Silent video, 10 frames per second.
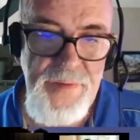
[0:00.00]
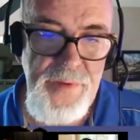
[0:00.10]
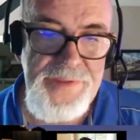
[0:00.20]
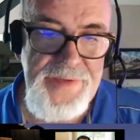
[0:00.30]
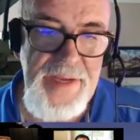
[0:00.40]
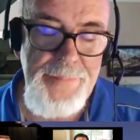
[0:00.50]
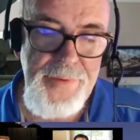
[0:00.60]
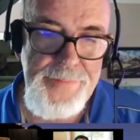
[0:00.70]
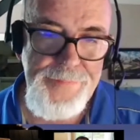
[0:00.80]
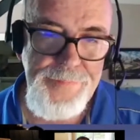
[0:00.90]
For
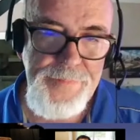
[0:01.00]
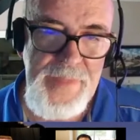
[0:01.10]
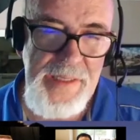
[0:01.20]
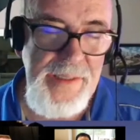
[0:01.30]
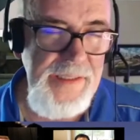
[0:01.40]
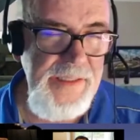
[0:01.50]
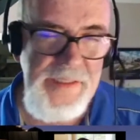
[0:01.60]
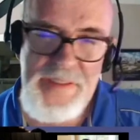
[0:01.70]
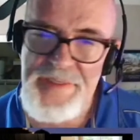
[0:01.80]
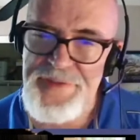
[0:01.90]
example,
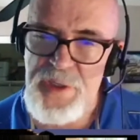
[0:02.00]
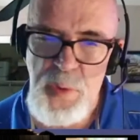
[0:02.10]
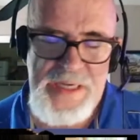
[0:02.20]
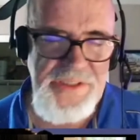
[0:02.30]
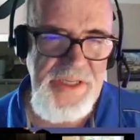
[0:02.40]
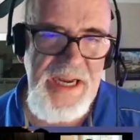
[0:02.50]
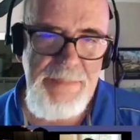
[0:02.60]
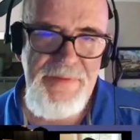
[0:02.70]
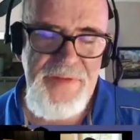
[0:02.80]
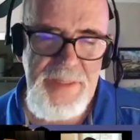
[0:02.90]
LinkedIn does a great
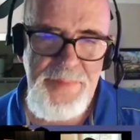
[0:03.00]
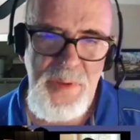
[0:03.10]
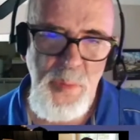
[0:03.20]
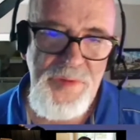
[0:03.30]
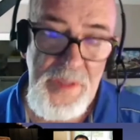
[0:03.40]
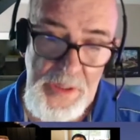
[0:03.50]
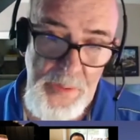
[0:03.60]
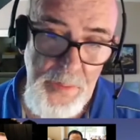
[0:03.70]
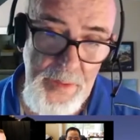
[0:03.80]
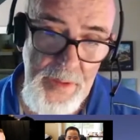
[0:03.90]
job of helping you with the who,